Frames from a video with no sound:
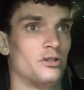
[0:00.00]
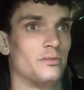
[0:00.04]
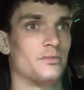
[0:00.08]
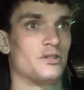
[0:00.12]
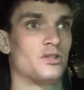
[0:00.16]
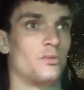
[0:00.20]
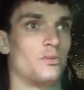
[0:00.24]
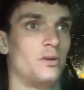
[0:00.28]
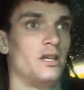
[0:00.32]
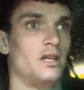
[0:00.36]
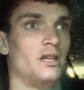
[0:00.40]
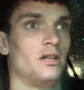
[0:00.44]

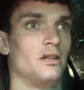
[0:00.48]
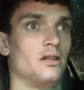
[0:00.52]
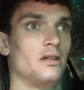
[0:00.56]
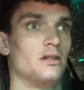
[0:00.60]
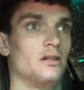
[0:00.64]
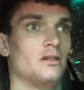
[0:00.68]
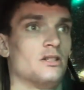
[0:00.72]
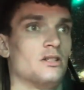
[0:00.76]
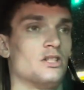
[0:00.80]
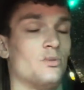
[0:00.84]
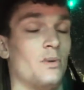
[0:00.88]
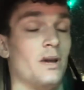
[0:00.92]

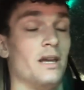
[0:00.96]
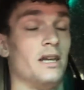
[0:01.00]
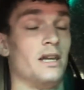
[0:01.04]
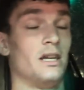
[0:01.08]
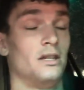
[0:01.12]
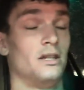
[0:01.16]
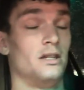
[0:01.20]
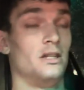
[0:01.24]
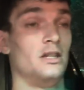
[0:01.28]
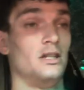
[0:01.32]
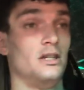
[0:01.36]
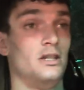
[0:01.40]
swing
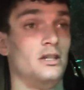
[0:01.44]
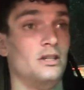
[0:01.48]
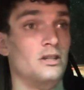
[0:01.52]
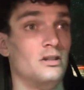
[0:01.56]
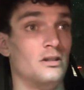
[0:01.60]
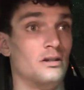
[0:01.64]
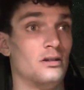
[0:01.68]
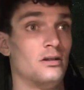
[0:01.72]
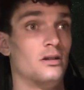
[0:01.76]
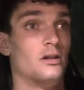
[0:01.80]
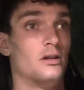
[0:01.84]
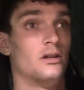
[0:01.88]
in the
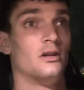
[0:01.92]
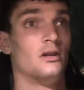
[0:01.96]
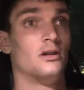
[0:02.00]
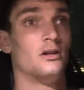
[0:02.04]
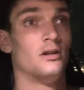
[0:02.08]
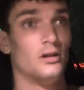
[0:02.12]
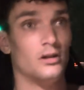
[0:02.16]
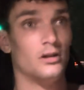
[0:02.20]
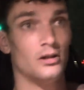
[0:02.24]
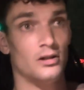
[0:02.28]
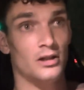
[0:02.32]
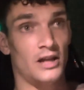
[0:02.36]

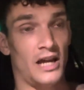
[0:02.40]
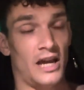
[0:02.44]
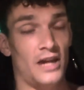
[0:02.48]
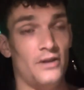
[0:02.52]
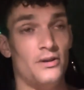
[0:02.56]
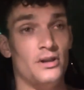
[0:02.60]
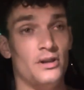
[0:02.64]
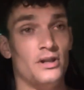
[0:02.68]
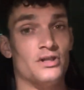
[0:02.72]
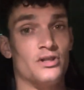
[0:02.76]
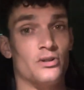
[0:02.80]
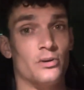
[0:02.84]

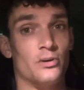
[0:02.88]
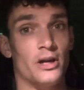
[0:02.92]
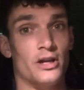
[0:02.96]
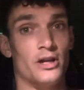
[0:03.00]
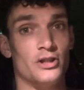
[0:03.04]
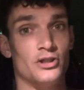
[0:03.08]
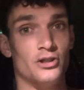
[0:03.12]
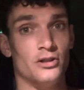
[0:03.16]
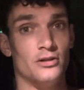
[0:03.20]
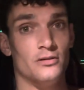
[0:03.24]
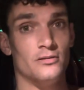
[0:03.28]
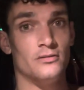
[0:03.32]
atheist
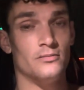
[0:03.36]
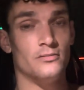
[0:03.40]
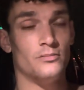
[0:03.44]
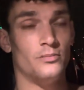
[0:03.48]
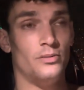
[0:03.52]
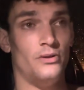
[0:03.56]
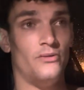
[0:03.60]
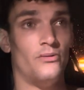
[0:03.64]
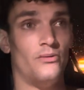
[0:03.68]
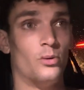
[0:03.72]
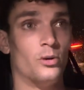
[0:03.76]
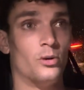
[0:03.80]
direction
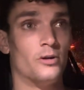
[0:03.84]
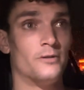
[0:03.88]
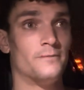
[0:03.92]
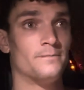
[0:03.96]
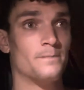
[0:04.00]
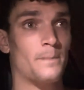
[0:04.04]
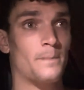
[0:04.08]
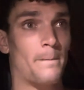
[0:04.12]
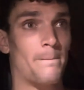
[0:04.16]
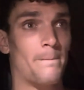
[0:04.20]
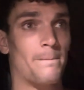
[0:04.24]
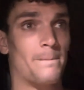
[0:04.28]
before,
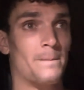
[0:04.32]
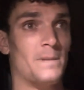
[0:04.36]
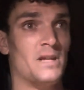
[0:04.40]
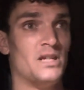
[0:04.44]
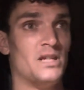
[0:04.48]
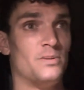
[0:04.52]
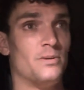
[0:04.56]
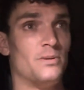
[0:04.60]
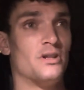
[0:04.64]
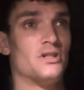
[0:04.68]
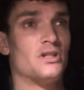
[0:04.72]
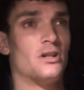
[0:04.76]

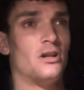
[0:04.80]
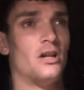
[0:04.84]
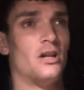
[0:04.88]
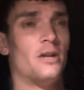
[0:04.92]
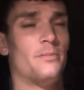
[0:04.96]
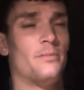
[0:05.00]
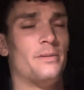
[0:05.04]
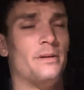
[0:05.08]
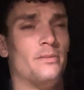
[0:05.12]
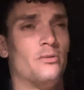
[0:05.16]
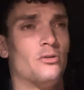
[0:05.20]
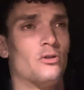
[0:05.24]
is because a lot
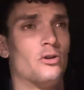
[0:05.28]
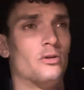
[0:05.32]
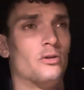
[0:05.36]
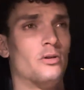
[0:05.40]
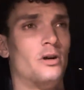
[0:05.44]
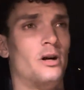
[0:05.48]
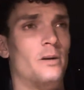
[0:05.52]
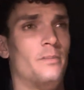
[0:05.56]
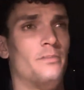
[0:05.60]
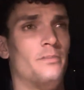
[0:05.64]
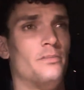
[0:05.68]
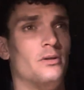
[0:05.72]
of people
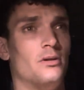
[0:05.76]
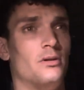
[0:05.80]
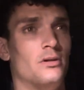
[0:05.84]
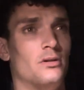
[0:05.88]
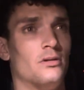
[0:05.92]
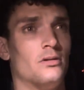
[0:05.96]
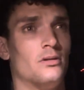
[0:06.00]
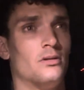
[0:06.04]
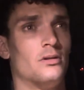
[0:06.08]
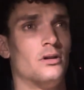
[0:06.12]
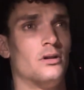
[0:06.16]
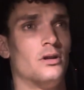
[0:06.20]
grow up
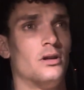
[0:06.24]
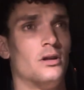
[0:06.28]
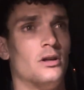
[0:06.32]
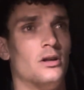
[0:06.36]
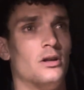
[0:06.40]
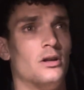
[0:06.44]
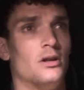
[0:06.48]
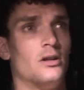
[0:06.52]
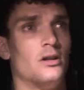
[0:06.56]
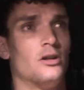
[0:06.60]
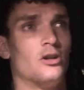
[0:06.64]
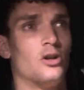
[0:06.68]

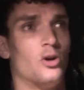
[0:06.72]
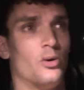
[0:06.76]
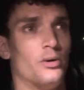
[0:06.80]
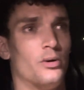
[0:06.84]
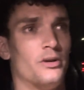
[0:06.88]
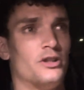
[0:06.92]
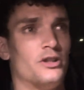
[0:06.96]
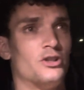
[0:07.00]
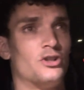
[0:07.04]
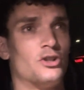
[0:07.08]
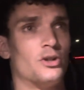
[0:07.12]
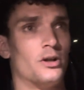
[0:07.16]

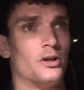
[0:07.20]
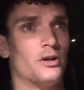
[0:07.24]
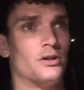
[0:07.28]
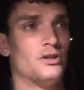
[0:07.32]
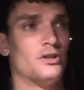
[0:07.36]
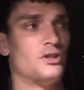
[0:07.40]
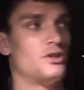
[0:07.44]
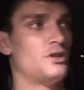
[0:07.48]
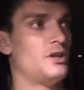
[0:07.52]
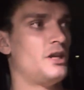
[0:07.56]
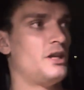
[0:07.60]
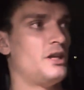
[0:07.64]
going to
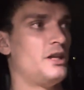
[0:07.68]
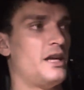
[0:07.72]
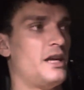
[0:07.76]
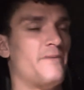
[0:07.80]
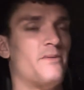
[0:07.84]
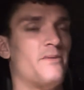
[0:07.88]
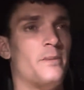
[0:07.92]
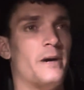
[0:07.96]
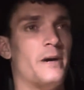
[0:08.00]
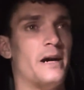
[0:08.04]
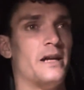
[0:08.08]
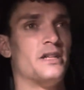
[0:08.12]
church and they
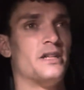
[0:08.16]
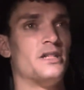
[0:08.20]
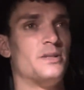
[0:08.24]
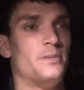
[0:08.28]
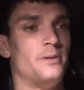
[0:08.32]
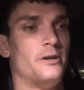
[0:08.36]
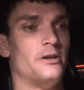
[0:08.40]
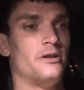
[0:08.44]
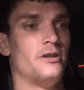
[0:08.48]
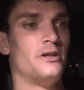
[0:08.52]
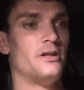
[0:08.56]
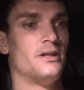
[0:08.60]
have a bad
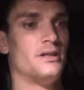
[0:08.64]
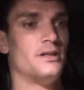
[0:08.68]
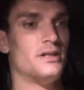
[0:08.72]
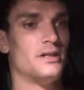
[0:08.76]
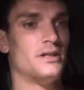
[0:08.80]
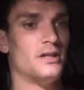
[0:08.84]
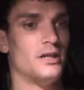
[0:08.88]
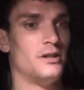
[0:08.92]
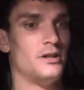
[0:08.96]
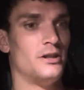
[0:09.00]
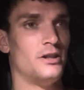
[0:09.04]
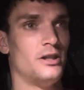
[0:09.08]

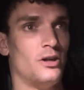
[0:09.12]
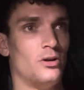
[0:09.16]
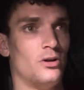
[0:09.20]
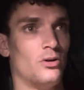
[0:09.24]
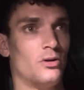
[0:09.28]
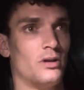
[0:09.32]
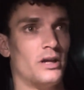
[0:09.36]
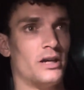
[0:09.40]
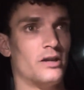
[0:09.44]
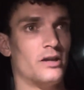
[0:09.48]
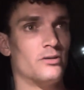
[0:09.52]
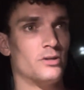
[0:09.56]
experience and then they
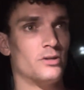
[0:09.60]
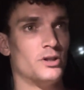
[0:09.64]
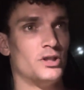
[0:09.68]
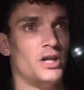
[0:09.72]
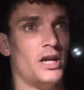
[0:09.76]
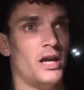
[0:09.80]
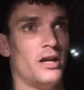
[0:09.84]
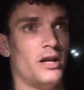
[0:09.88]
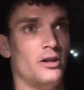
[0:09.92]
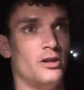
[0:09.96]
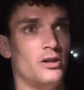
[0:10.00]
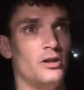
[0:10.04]
don't like
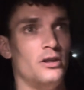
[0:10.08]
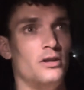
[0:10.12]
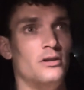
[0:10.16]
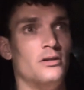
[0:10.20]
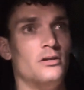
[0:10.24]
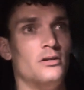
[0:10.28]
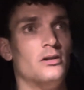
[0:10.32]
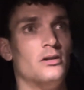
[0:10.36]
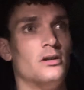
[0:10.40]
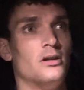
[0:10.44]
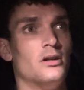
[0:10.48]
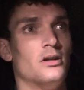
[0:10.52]
Christianity.
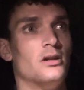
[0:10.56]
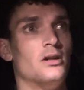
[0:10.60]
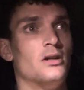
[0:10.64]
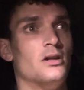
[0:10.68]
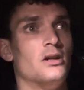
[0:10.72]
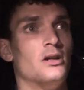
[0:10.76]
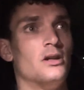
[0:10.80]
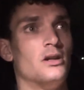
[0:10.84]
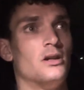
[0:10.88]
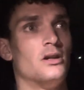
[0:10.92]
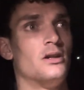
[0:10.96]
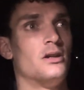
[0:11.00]

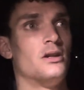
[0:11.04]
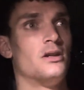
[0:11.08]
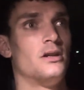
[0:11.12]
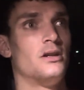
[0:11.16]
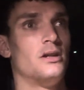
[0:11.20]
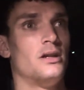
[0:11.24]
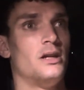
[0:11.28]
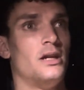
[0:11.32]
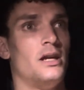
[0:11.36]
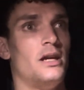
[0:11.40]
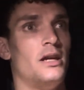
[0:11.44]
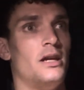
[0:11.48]

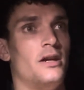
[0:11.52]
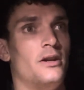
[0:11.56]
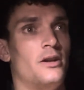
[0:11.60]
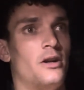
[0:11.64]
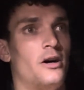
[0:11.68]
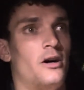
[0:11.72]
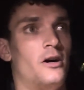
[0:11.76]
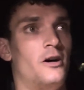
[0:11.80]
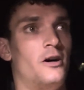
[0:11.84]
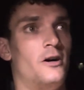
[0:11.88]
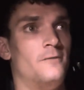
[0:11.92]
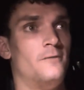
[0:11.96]
And
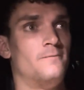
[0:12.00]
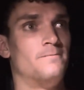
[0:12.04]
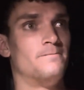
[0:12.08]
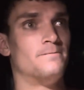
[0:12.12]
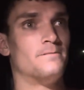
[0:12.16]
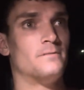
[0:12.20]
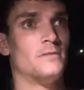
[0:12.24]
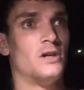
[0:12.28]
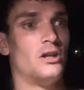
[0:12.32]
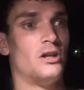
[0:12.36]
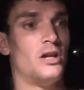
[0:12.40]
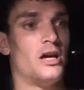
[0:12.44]

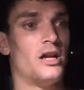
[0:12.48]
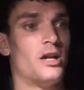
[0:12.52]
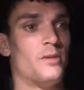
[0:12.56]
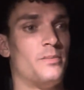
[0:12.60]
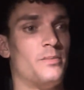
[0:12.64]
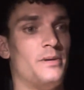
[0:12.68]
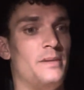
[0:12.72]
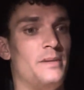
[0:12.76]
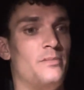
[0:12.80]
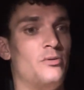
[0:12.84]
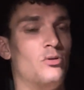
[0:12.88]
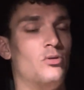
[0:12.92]
a lot of
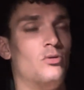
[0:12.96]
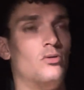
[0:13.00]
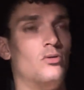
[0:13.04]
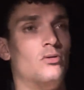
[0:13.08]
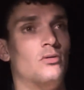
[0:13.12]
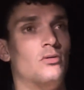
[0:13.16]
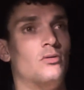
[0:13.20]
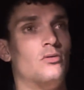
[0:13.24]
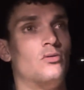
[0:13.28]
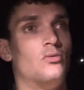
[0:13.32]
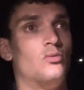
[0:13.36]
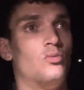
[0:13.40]
people
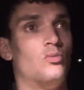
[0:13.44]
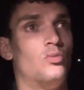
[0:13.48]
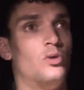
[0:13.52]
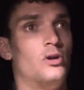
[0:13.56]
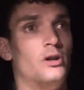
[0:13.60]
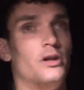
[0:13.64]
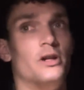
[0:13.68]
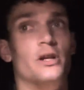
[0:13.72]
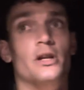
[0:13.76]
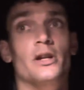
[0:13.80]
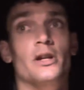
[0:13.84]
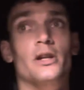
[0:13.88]

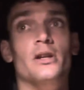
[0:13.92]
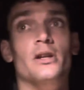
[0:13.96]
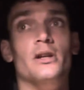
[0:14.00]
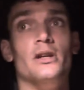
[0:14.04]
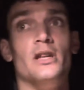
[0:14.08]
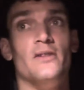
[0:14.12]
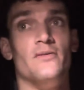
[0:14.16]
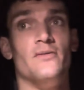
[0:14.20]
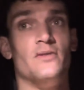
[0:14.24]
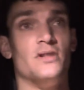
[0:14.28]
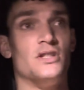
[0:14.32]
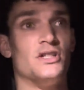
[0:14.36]
would,
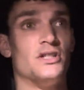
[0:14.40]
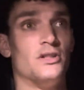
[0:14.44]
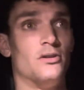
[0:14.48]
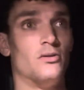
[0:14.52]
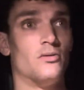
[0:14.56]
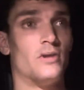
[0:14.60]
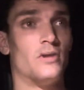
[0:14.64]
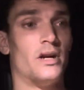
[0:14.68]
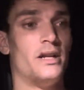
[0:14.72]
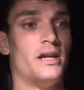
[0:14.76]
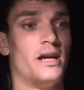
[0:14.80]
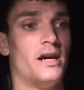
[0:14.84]
even
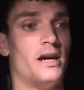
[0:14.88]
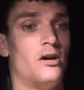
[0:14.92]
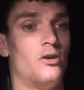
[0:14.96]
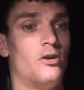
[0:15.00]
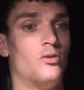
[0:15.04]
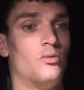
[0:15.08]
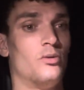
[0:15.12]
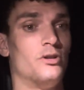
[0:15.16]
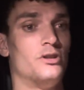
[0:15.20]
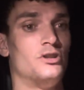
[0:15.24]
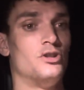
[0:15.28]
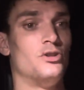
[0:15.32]
still right now,
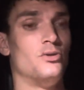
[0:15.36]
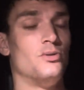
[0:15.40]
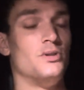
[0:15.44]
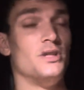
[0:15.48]
would choose